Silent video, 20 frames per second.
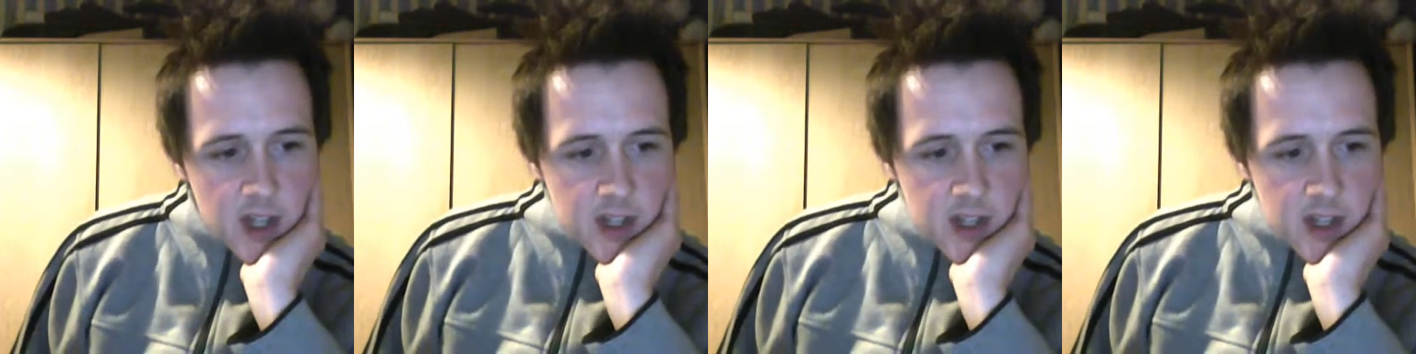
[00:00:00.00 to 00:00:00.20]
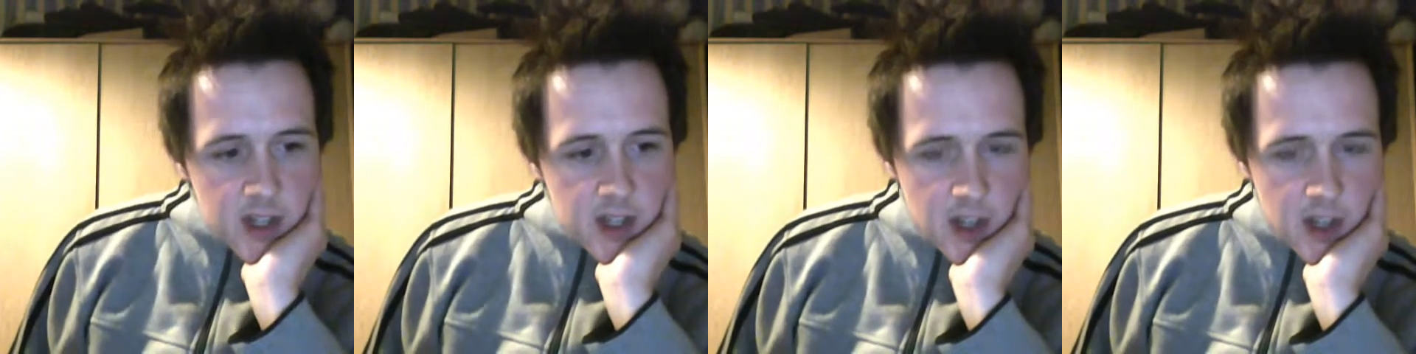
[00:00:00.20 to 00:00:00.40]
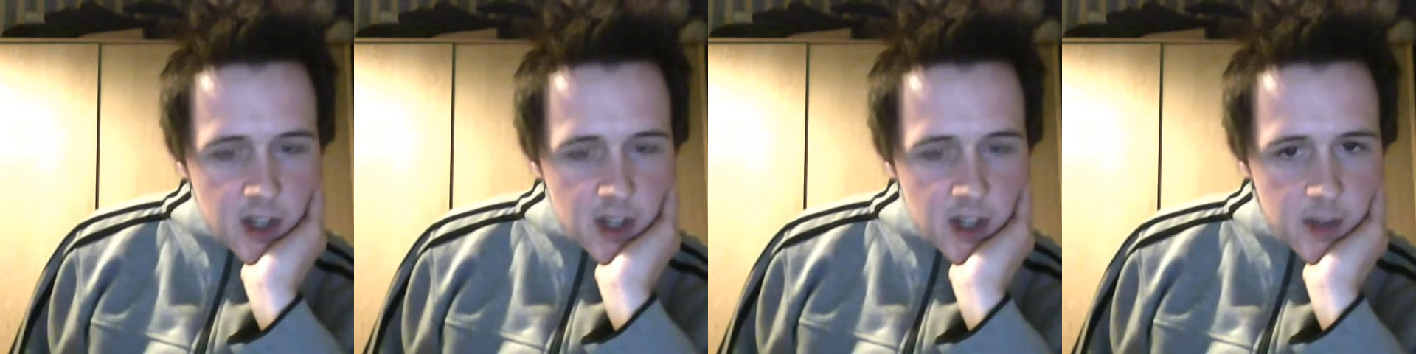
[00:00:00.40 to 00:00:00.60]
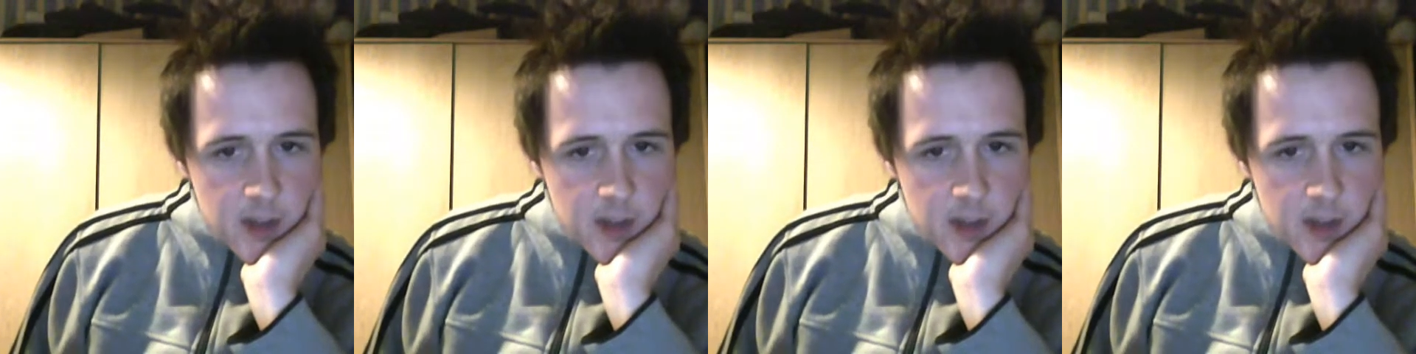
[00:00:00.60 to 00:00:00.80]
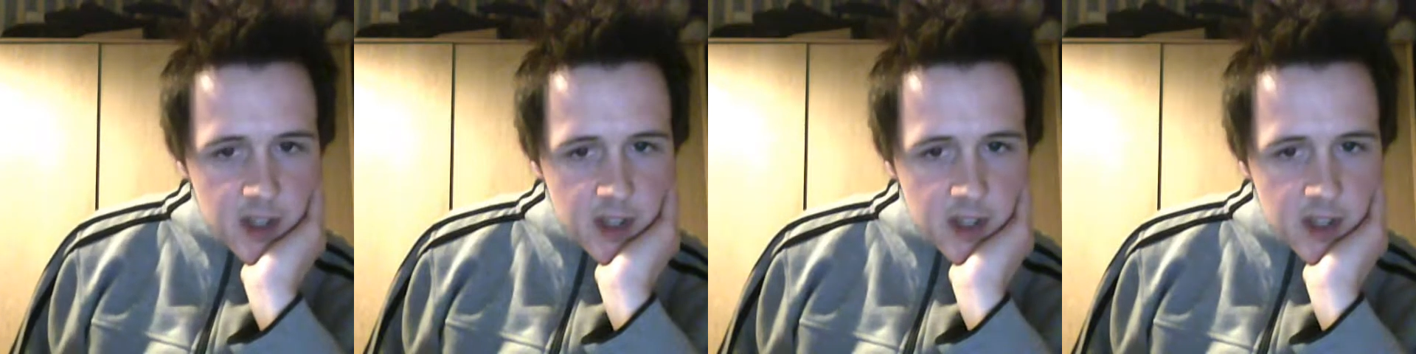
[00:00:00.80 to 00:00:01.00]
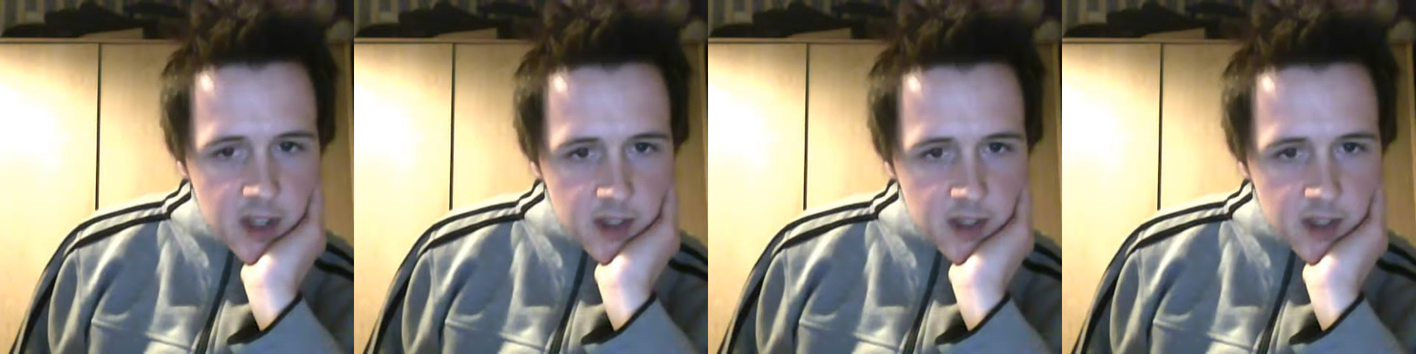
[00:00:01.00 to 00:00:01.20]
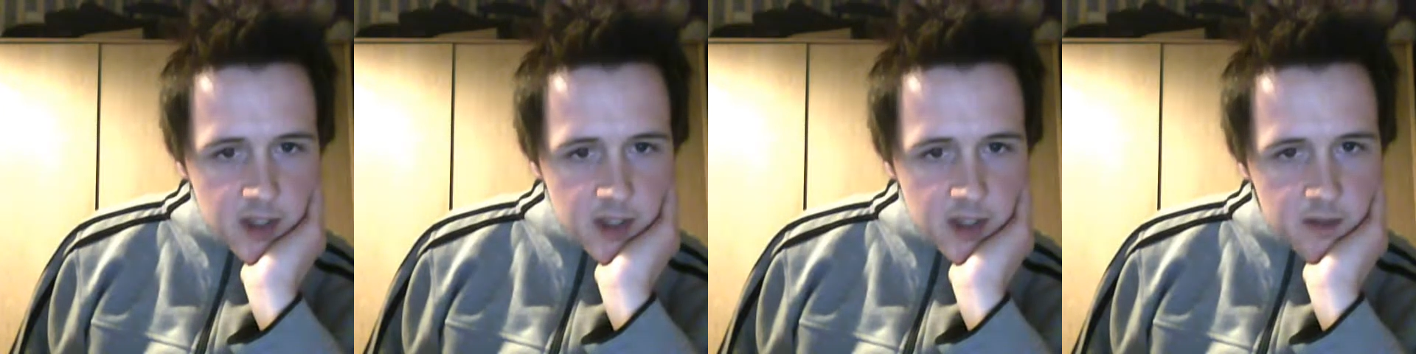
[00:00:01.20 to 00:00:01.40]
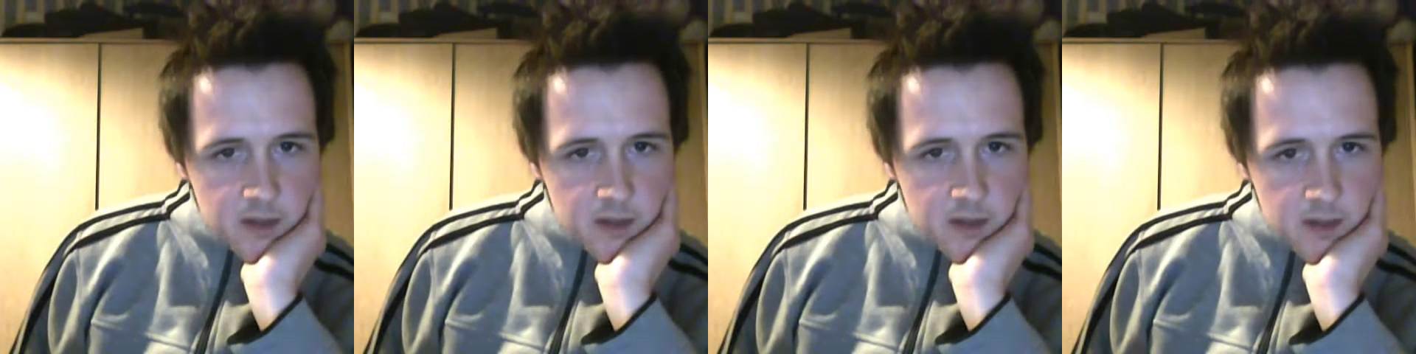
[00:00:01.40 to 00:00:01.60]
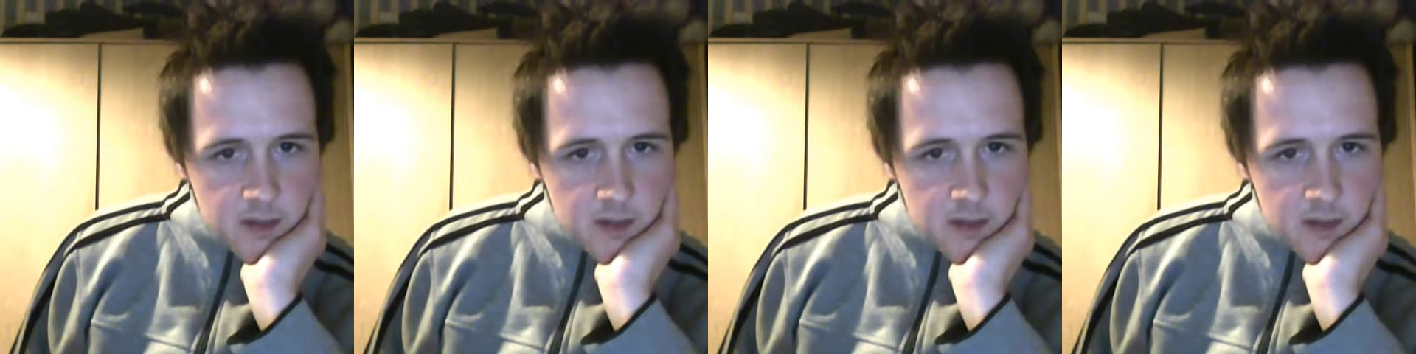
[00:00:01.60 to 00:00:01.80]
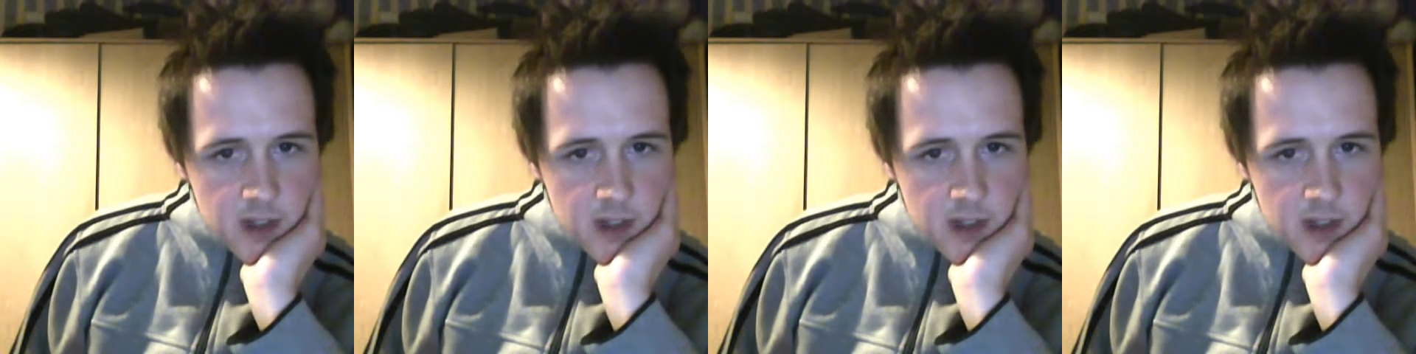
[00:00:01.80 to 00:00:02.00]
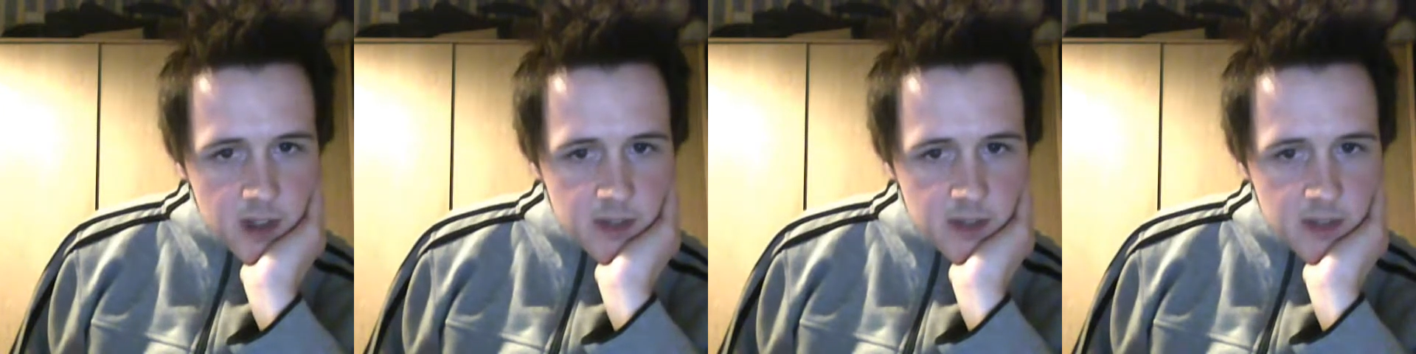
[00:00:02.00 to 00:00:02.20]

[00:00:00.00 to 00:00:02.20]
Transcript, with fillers: the economy and you know,